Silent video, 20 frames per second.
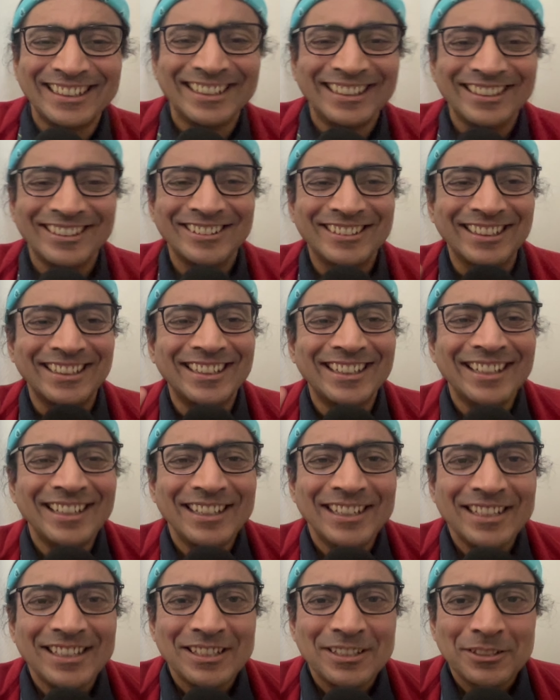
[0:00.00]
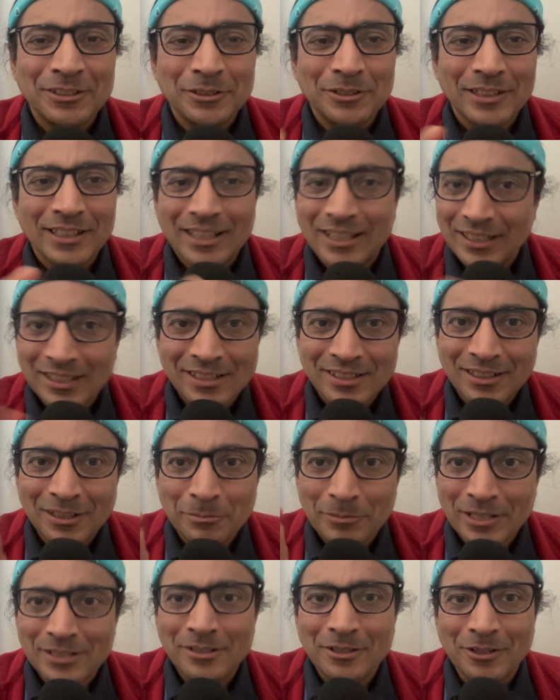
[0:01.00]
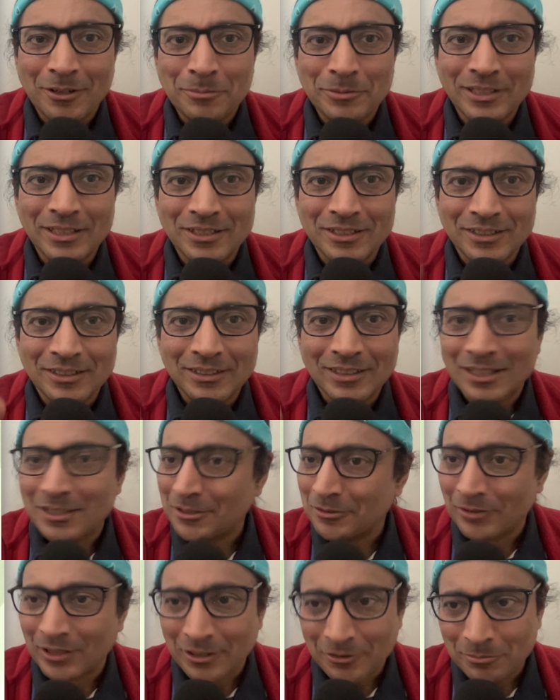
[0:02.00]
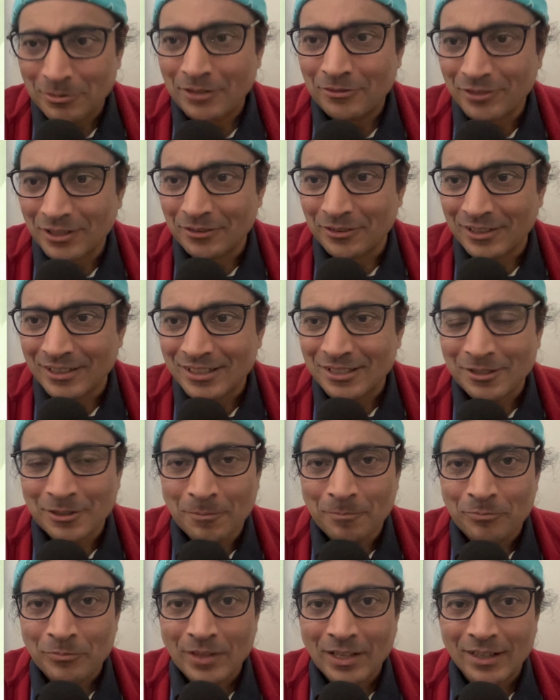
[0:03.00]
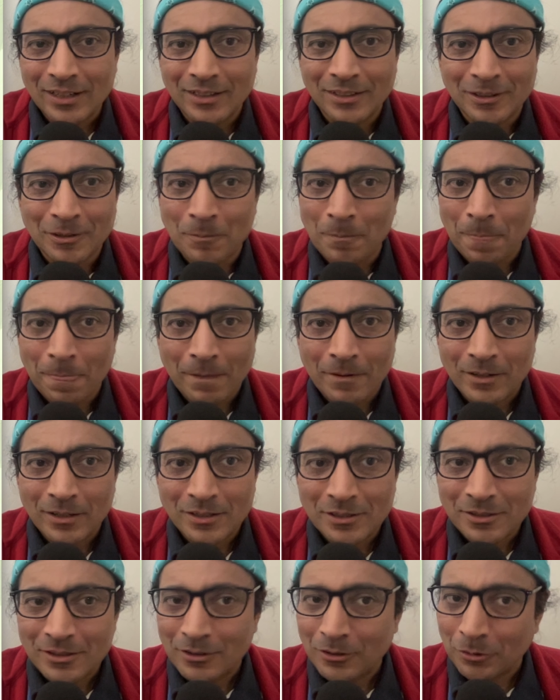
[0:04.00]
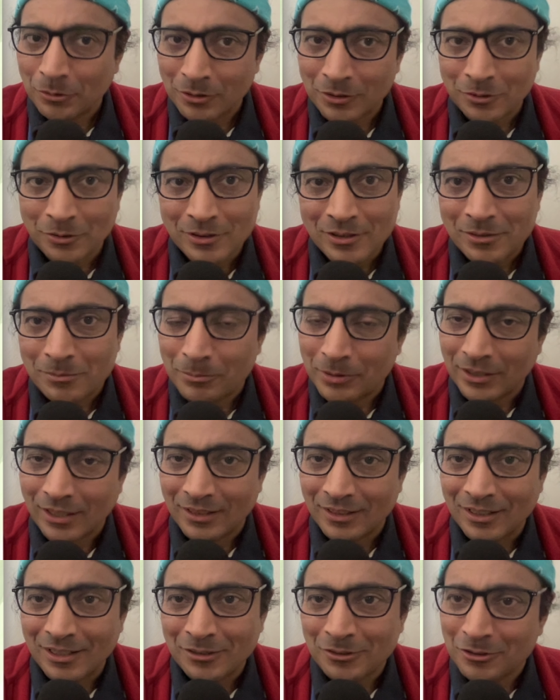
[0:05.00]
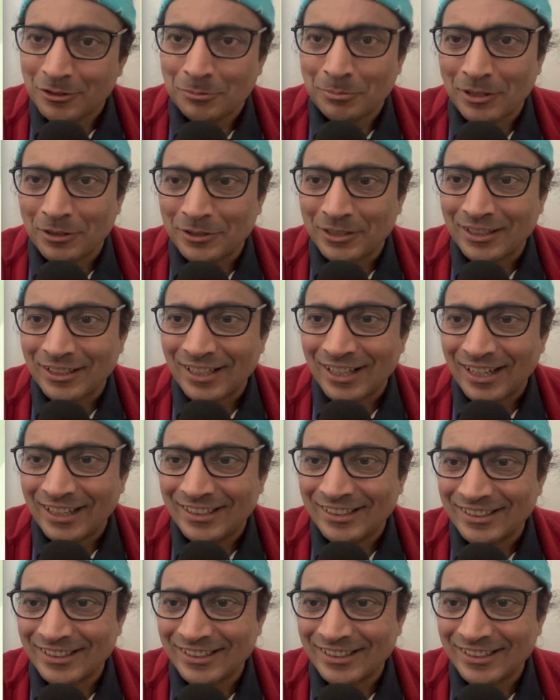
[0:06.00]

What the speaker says: Okay. So here is an amazing combination. That's one of my favorites. It's rolled oats, banana, cocoa powder, and